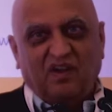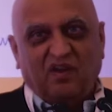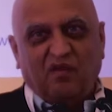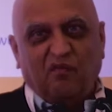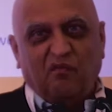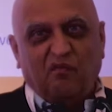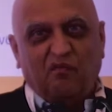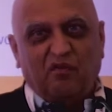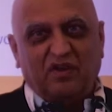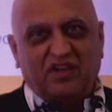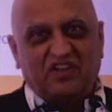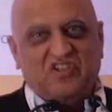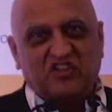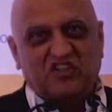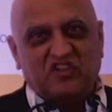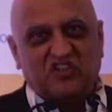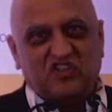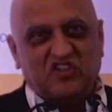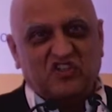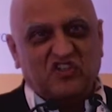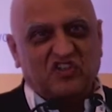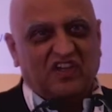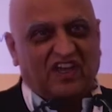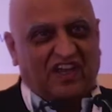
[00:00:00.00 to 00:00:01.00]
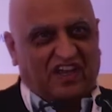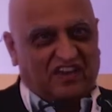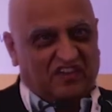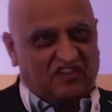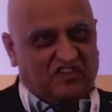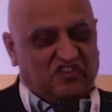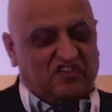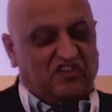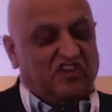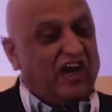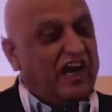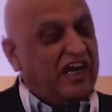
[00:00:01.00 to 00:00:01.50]
which
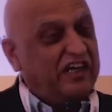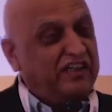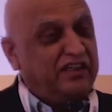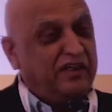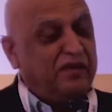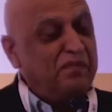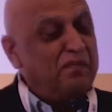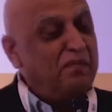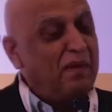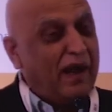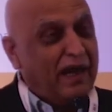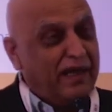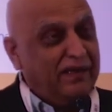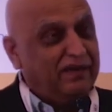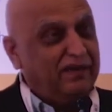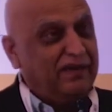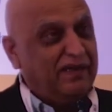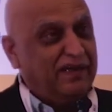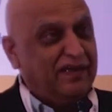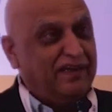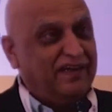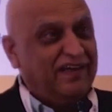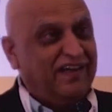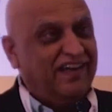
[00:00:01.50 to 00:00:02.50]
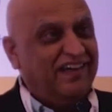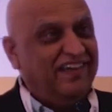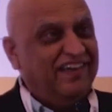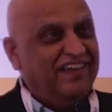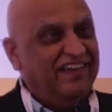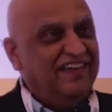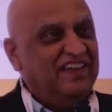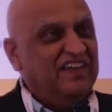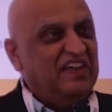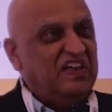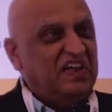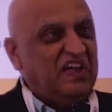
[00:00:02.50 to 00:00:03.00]
has guided my thinking,